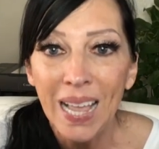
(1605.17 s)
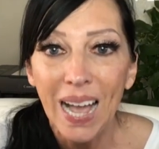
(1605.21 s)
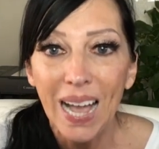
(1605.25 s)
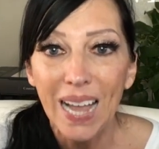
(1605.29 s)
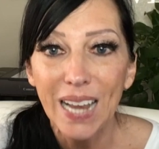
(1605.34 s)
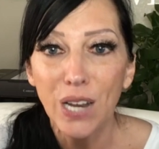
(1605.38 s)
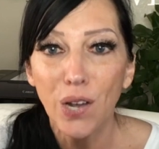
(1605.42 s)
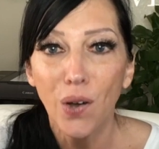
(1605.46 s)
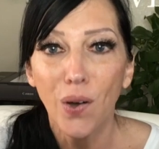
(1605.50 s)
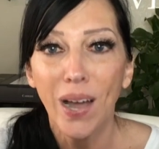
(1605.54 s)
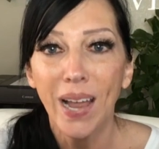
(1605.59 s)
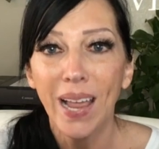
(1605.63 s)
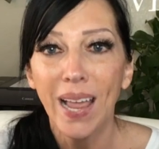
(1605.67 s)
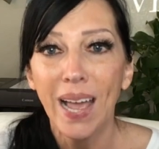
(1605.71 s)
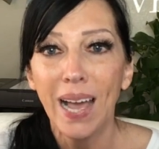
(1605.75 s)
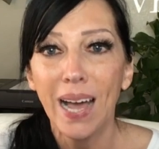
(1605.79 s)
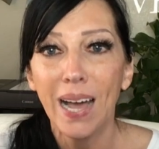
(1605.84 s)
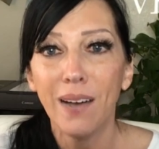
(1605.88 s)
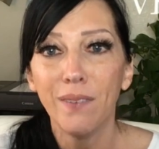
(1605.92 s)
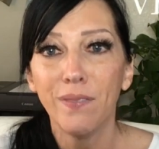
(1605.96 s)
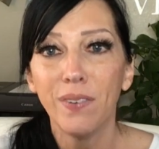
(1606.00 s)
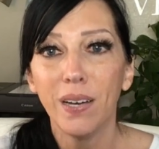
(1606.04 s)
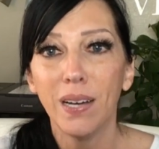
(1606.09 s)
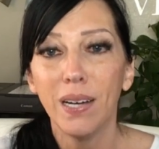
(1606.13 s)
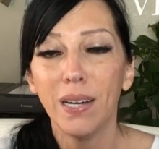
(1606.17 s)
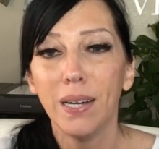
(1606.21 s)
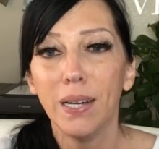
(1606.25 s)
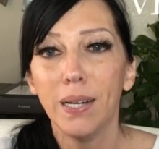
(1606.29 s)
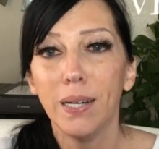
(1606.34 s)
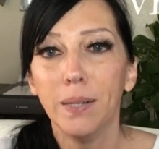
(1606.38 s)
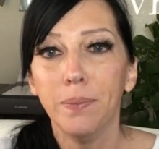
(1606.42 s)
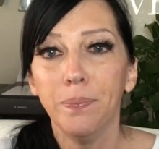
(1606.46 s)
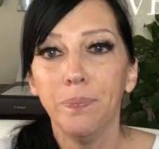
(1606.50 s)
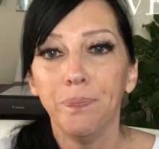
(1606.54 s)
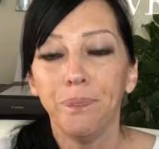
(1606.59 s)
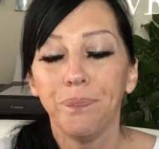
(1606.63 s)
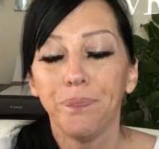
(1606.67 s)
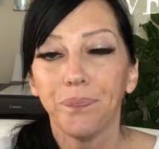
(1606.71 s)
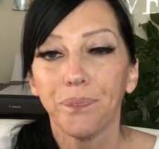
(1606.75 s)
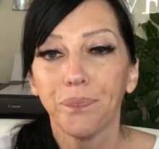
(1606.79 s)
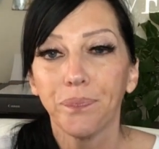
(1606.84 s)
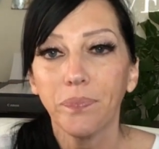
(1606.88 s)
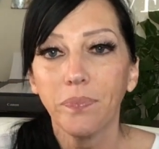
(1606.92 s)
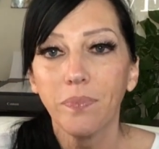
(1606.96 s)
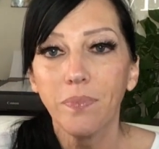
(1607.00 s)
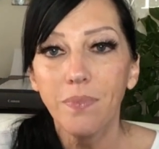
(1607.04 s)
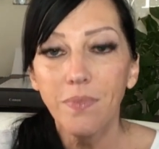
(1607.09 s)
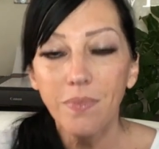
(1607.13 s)
I know I have, I
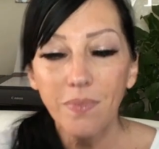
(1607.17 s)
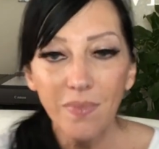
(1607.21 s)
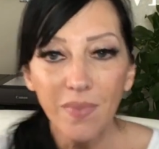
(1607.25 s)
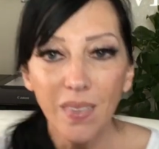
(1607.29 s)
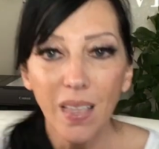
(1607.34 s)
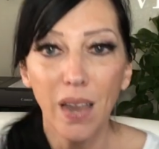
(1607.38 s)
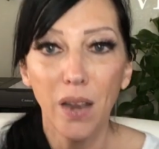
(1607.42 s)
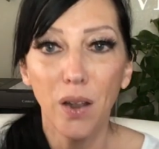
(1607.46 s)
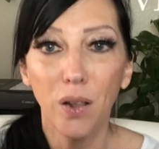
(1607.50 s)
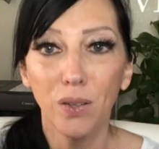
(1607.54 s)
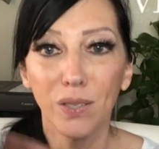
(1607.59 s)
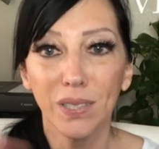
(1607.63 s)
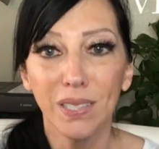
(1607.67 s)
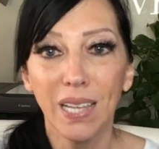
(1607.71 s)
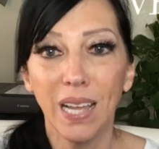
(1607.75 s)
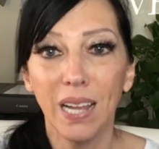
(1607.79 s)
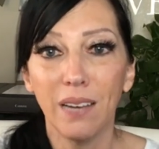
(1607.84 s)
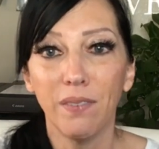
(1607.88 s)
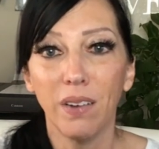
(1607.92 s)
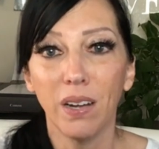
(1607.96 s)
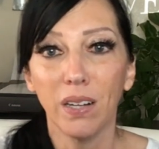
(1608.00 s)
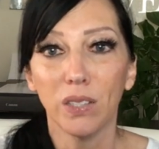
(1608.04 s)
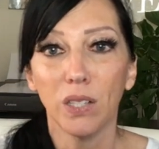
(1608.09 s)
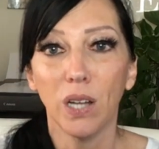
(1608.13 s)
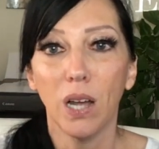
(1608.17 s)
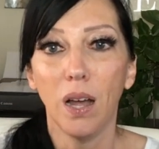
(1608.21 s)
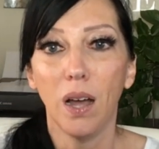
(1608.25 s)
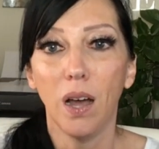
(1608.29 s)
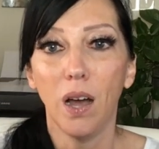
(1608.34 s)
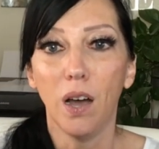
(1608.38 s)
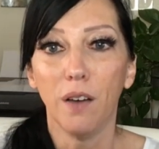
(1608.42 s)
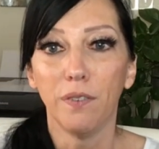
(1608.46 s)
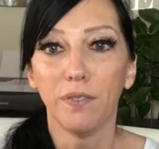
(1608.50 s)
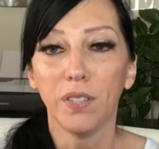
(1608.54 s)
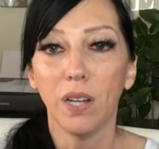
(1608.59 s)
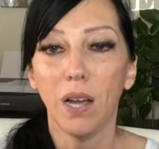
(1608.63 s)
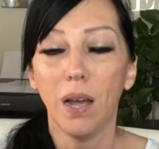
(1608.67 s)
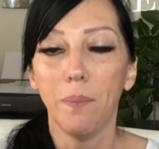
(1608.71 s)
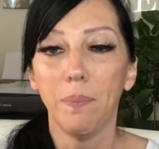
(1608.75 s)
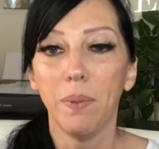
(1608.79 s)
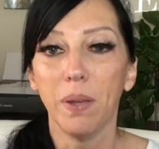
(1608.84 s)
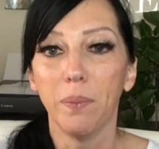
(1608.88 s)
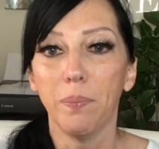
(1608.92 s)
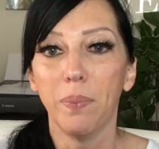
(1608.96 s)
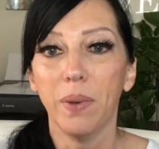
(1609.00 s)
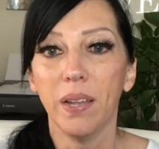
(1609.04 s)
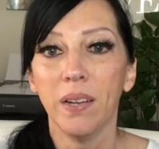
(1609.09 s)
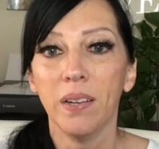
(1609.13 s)
know it's kind of off
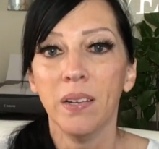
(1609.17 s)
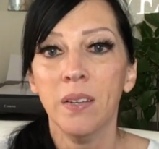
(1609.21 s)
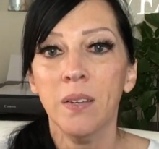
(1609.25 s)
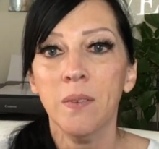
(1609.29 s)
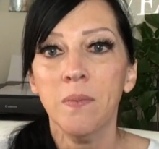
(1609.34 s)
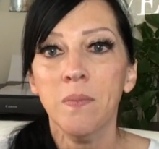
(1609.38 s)
topic, but